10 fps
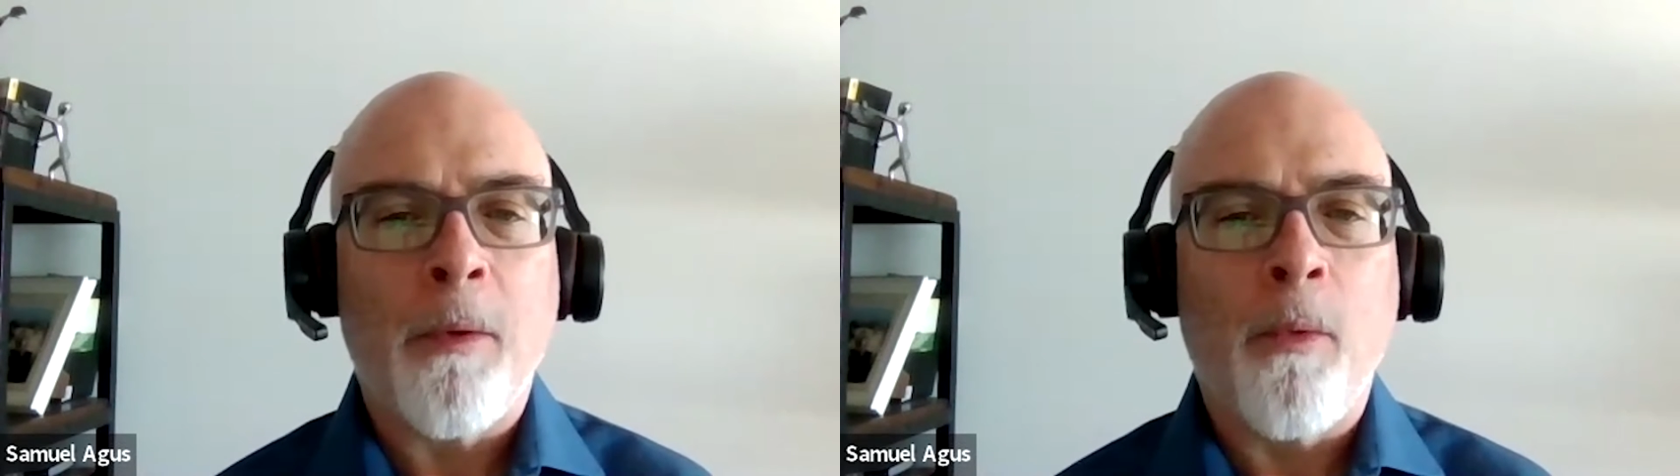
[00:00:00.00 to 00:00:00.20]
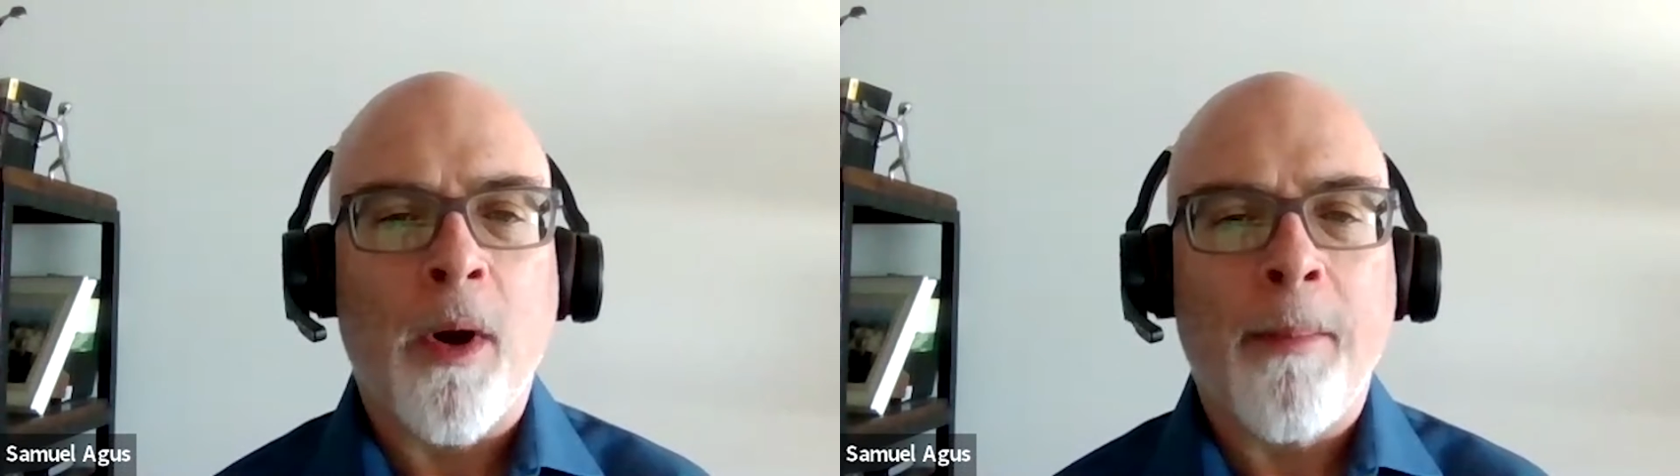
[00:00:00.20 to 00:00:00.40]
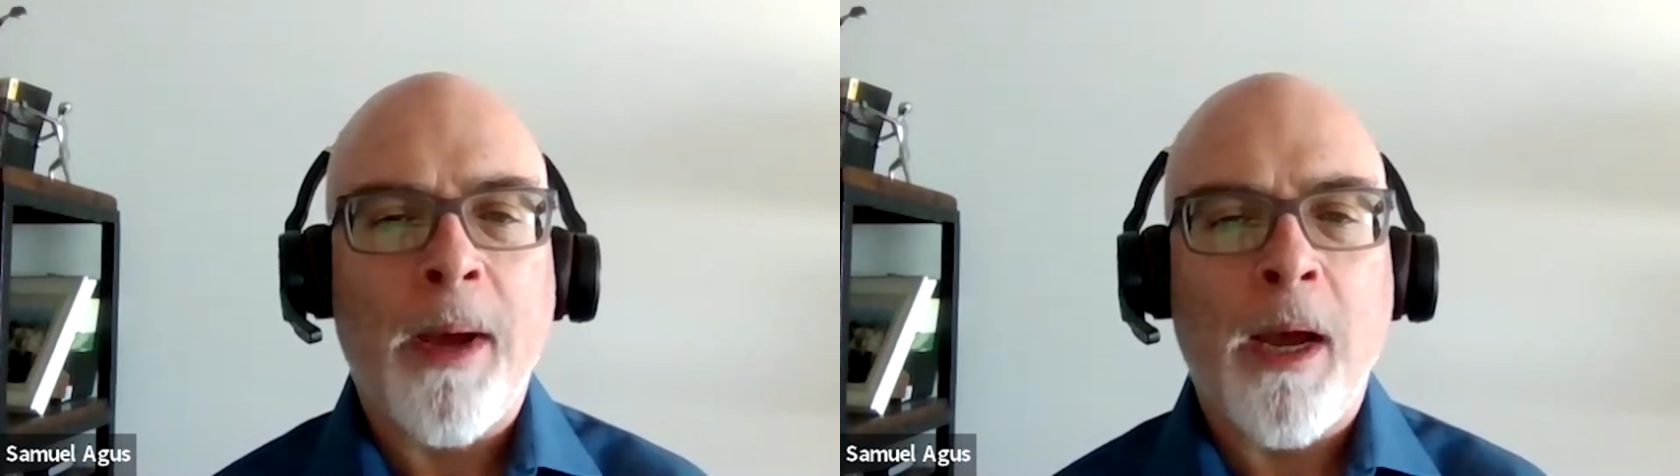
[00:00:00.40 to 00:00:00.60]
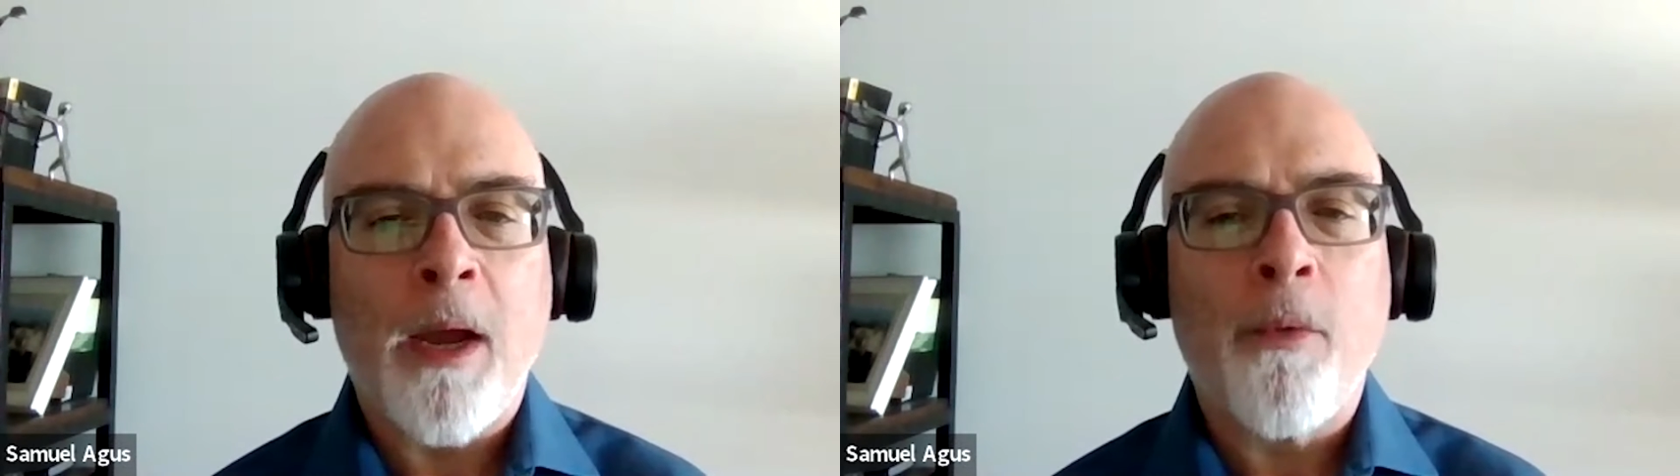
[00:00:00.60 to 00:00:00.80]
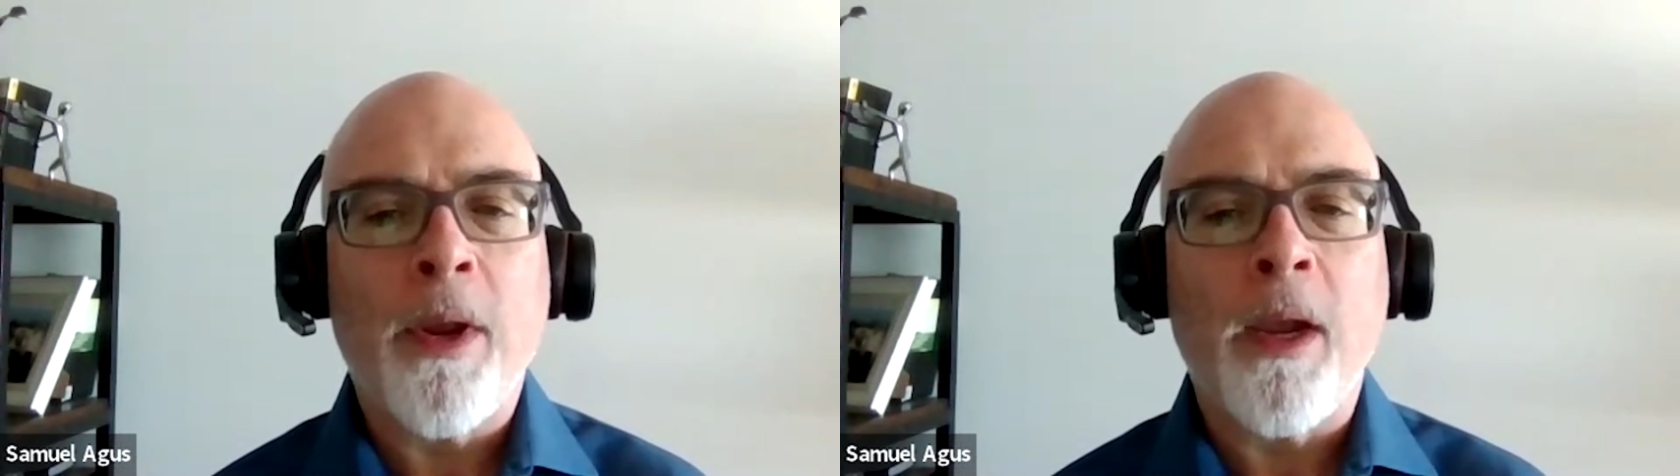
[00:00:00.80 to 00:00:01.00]

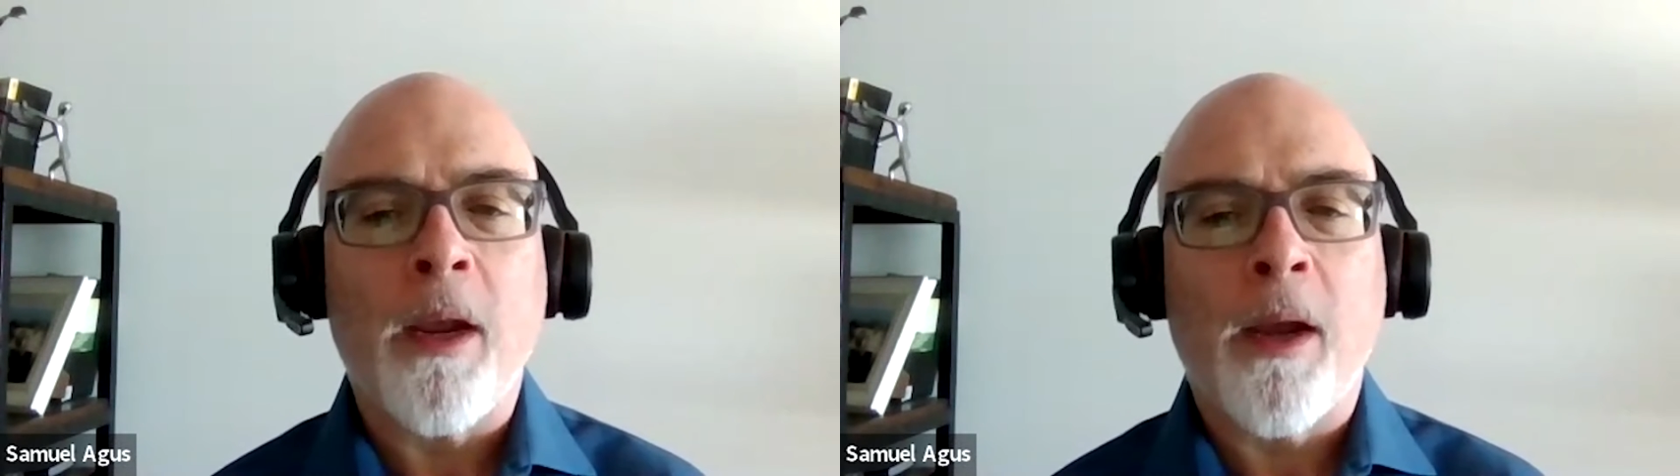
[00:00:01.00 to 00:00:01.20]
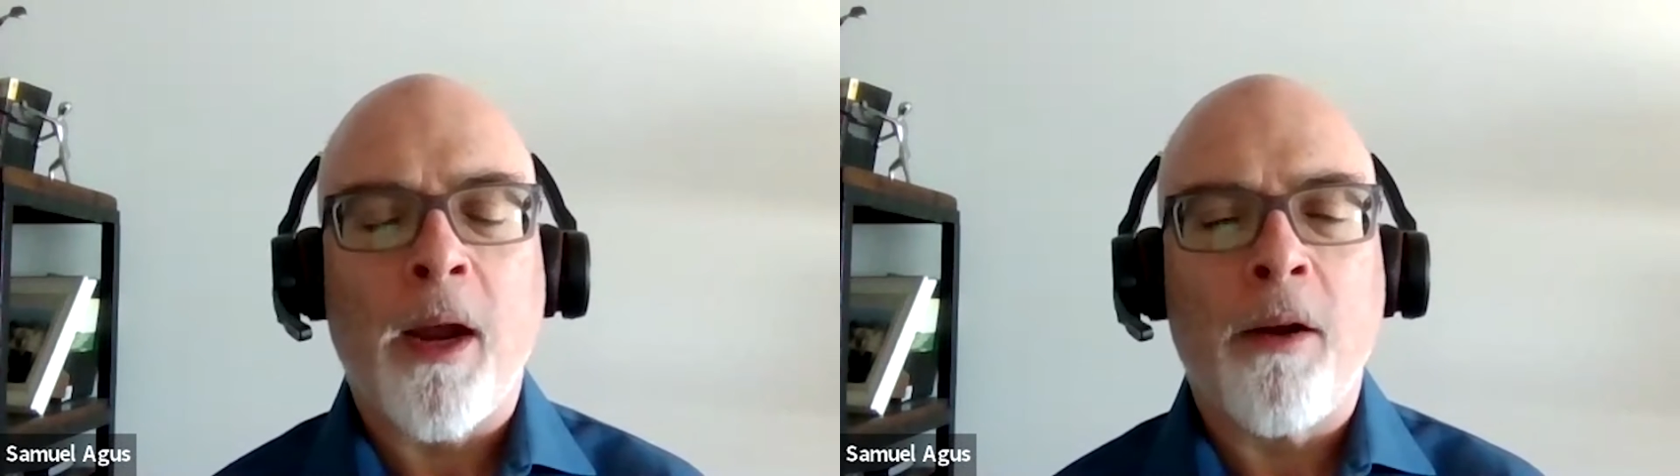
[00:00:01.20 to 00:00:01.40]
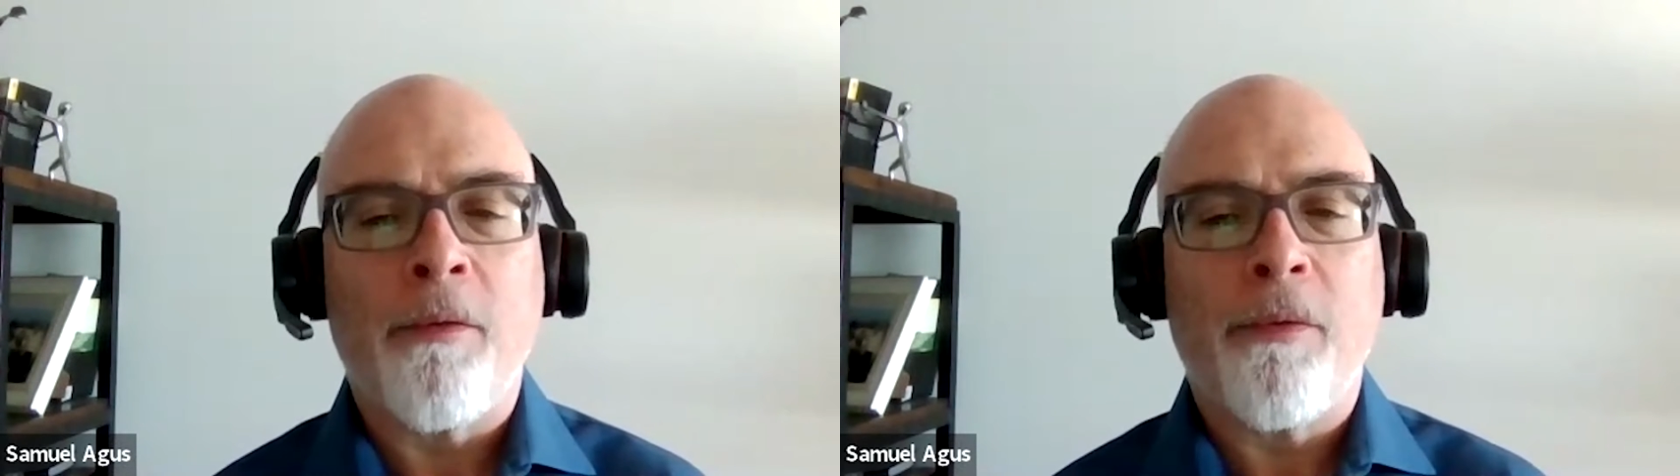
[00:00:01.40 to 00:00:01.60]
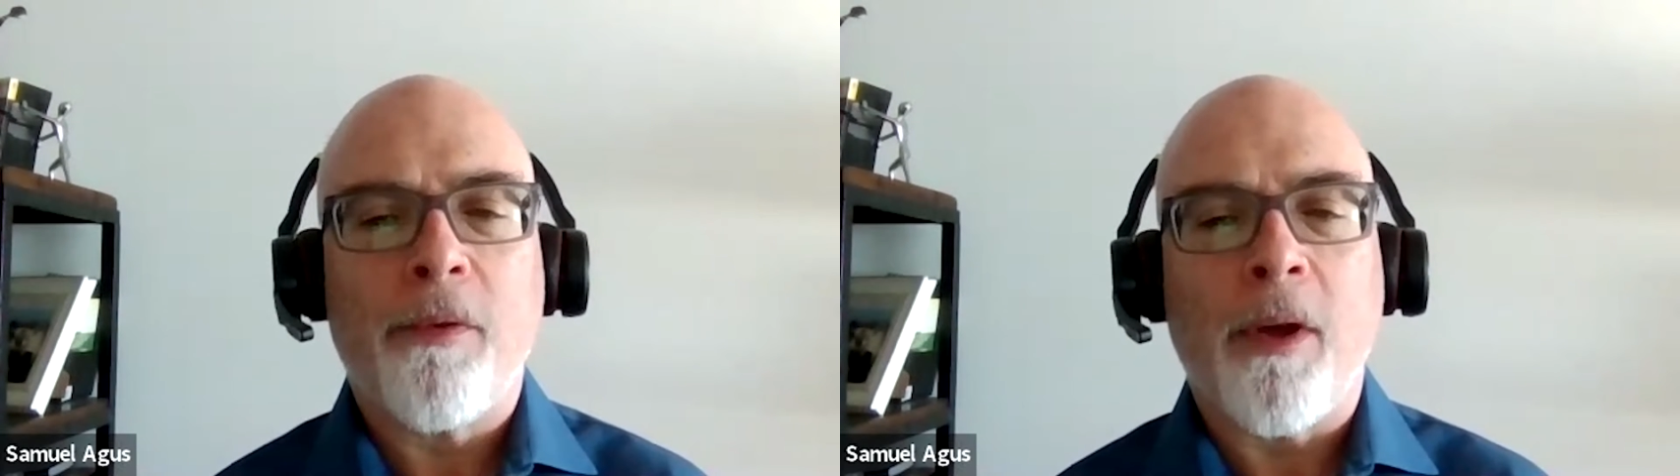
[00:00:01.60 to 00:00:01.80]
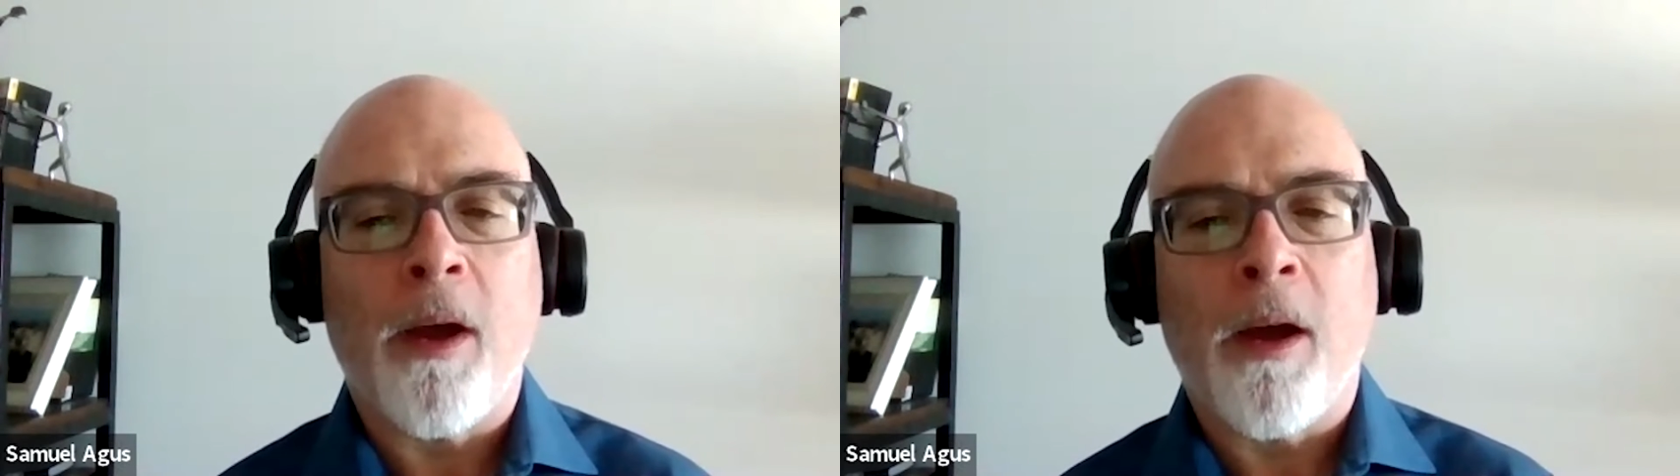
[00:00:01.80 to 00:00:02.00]
whereby we kind of